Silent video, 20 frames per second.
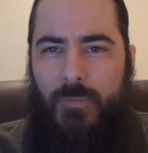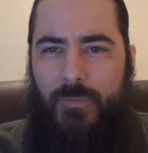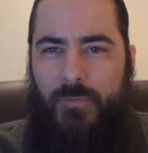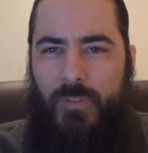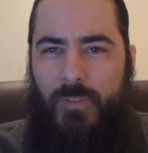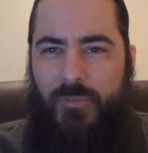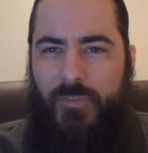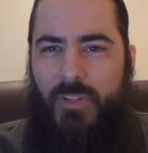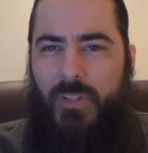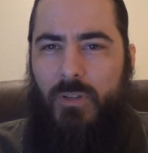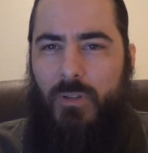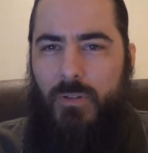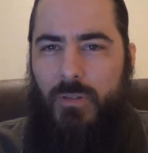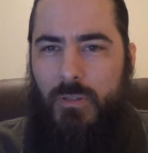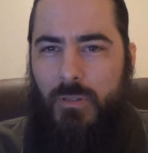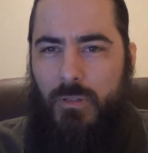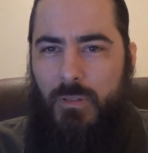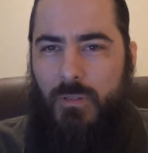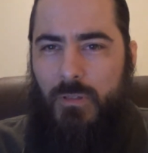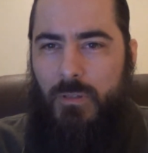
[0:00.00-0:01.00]
Fulfilled.
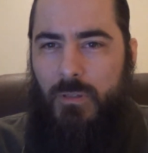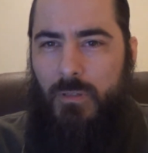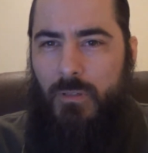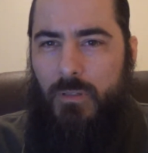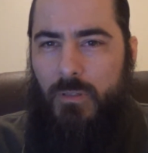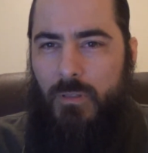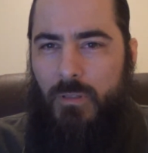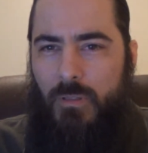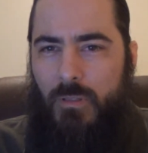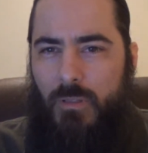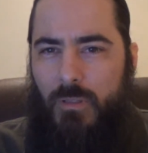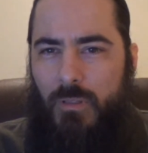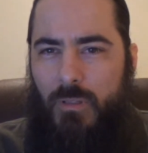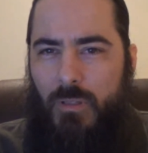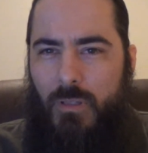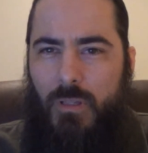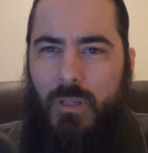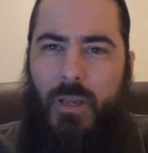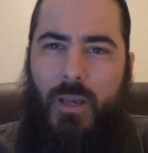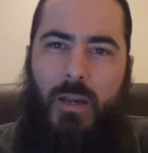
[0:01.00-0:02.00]

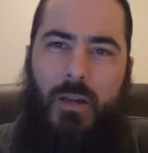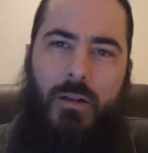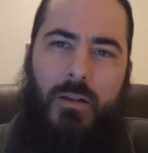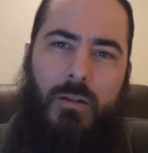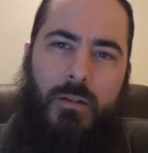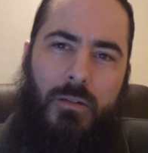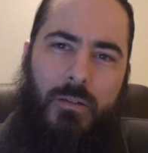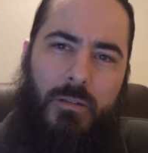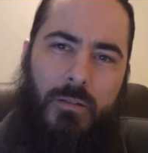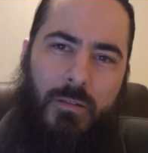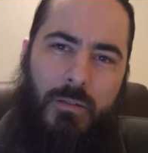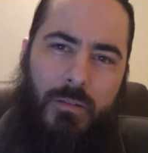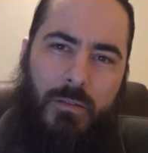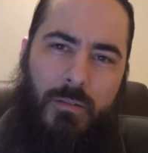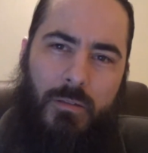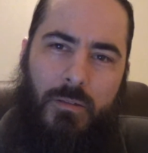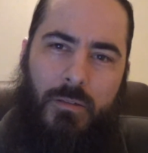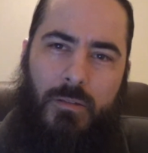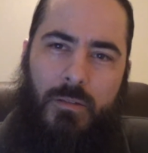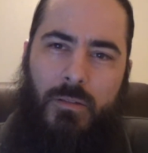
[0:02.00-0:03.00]
Yeah.
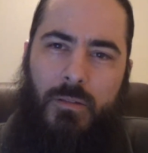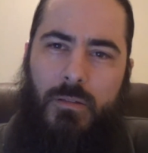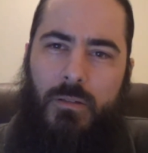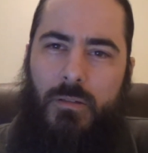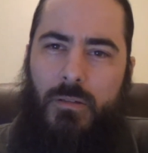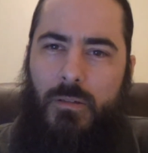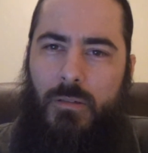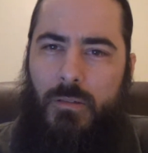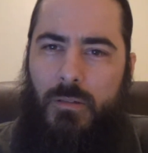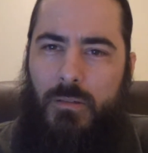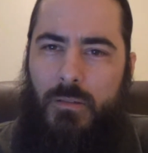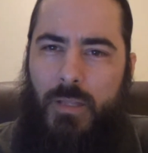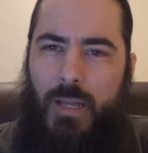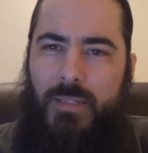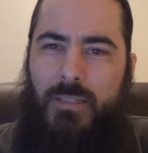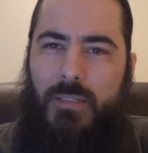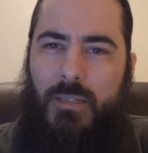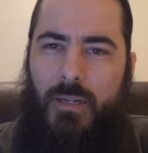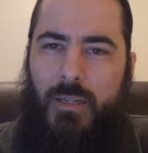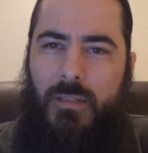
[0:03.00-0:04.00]

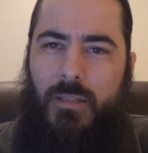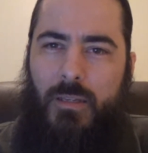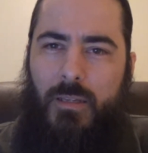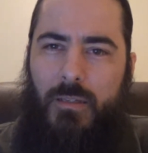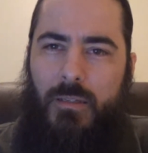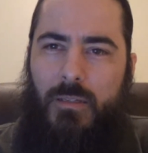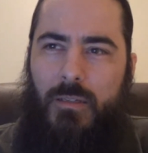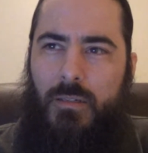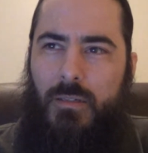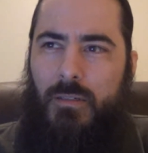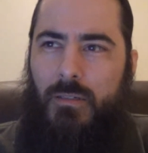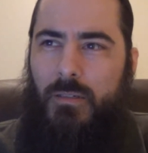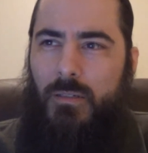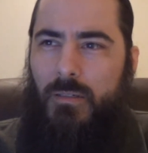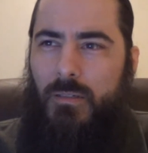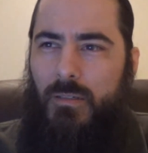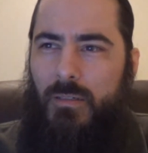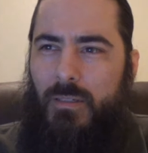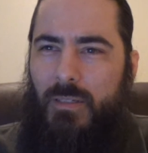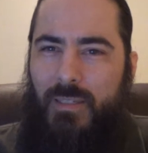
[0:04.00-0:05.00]
That's it, I think.
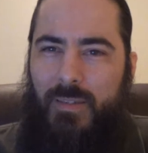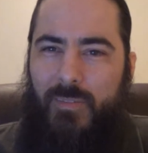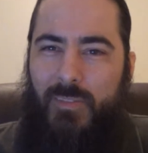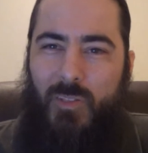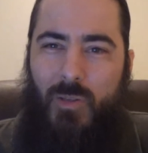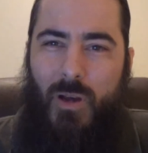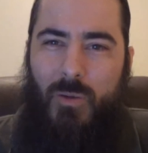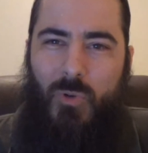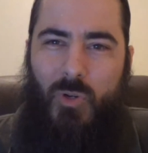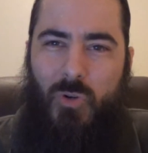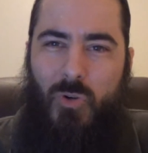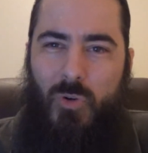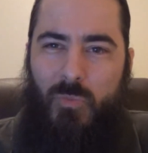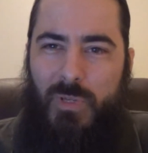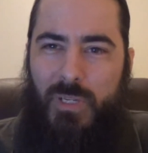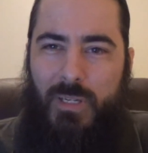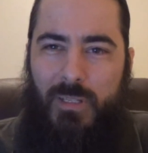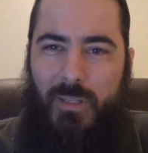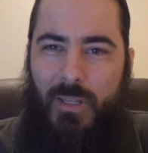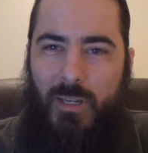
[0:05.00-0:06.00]
Even though I'm cool
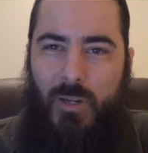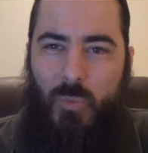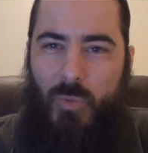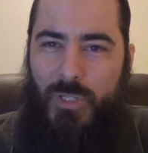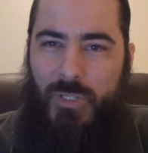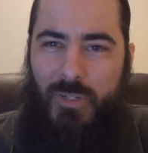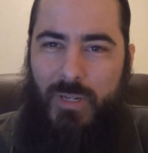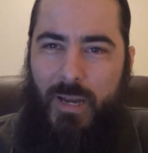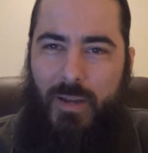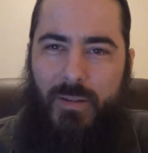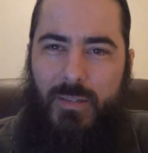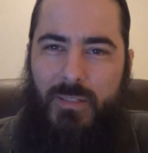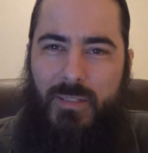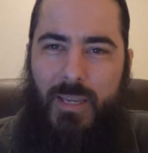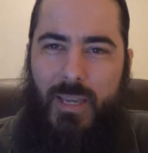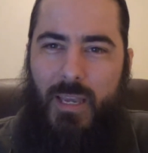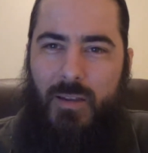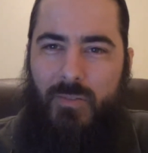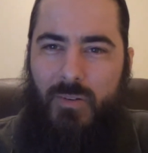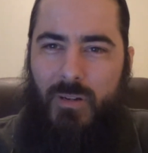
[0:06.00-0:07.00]
being like a wizard out in his
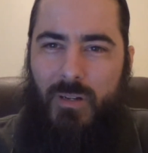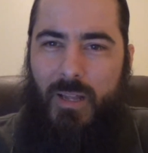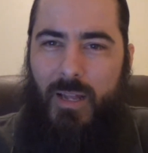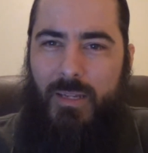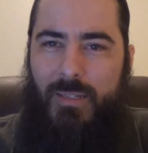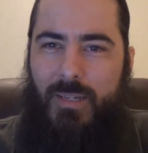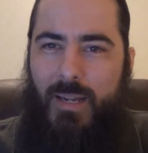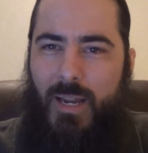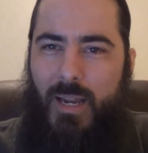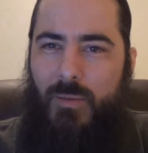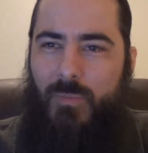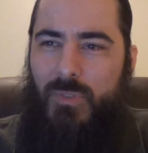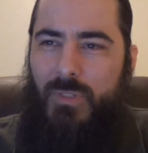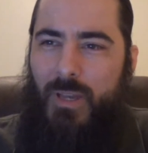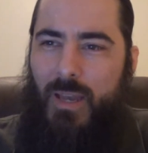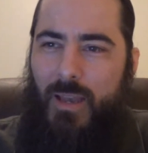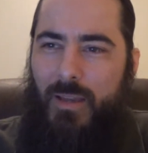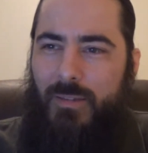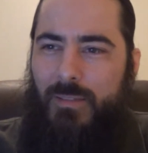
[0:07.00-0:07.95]
cave for a lot of times,